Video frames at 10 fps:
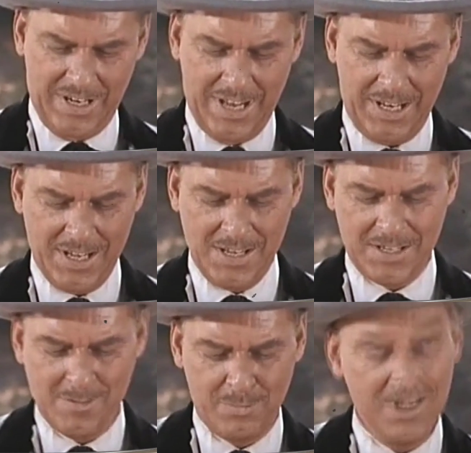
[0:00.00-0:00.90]
Well, that
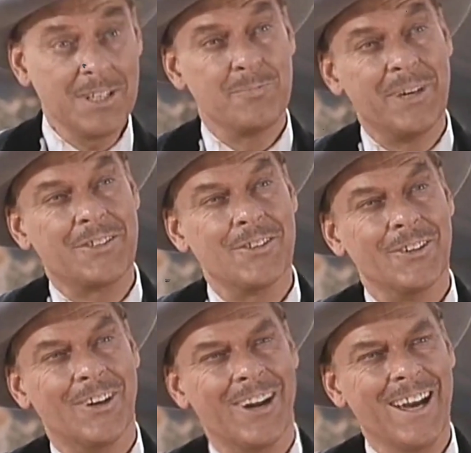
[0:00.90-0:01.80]
does complete the
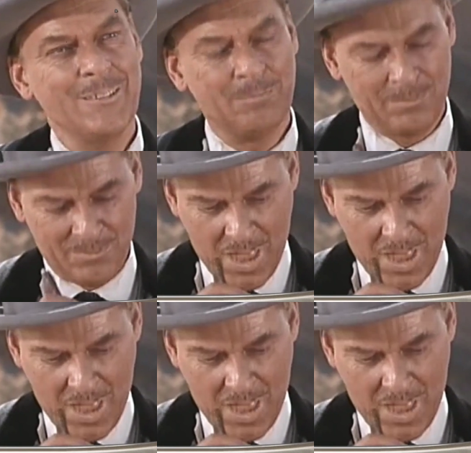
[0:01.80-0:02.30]
picture, all right.